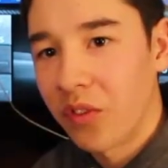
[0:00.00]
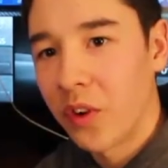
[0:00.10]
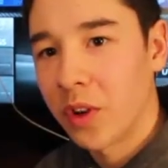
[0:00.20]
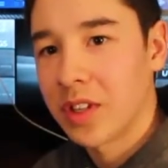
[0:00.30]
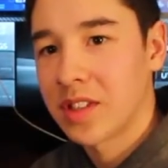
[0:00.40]
in
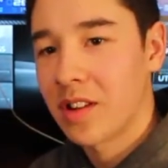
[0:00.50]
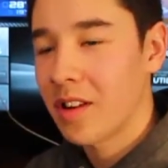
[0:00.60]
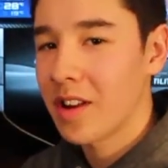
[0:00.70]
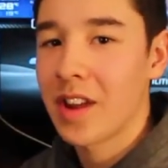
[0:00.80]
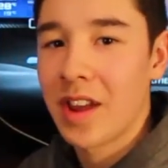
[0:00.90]
focus.
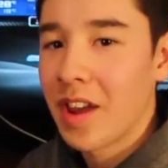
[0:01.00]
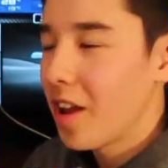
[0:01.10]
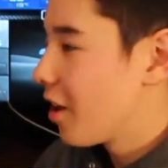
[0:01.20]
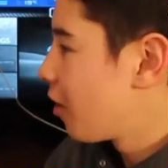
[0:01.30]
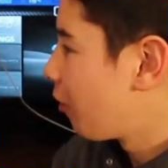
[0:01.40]
Alright.
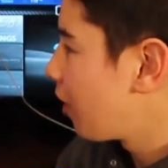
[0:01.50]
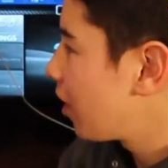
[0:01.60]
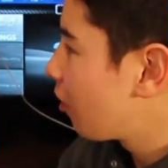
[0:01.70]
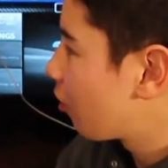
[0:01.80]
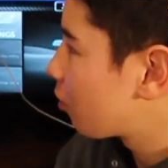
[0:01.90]
Well,